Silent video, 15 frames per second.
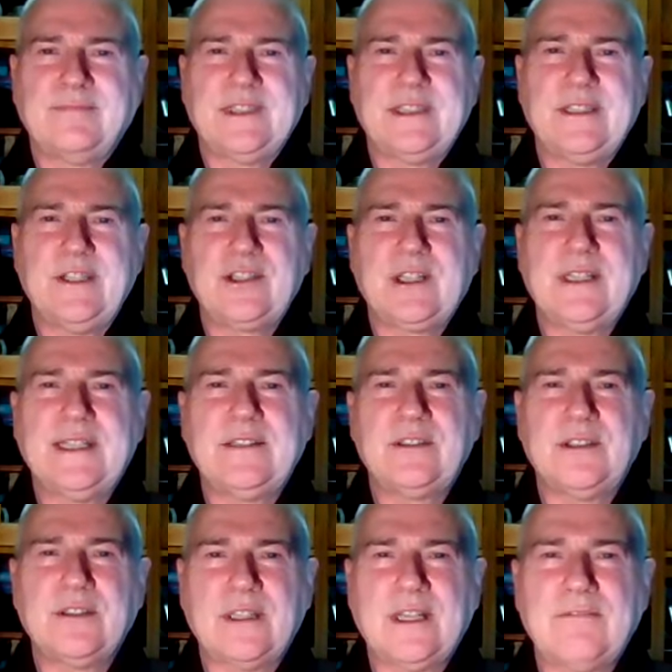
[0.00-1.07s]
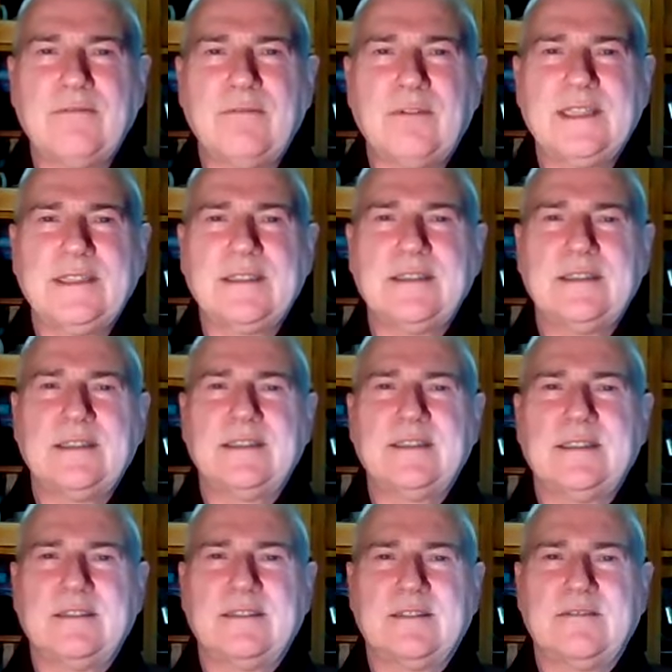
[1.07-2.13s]
initially to your loved
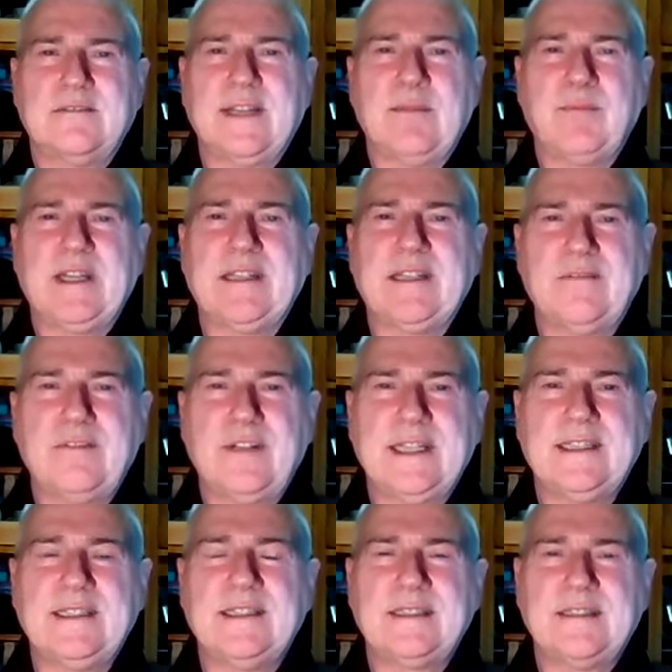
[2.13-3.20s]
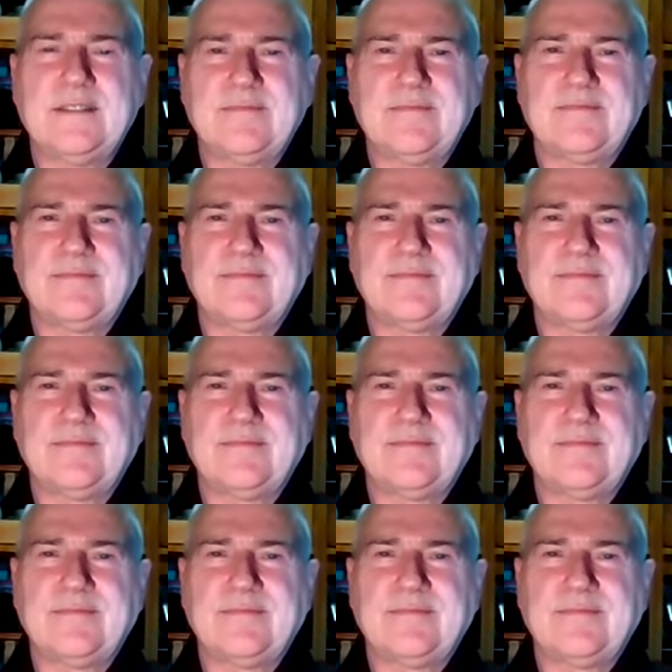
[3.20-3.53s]
ones, family and friends,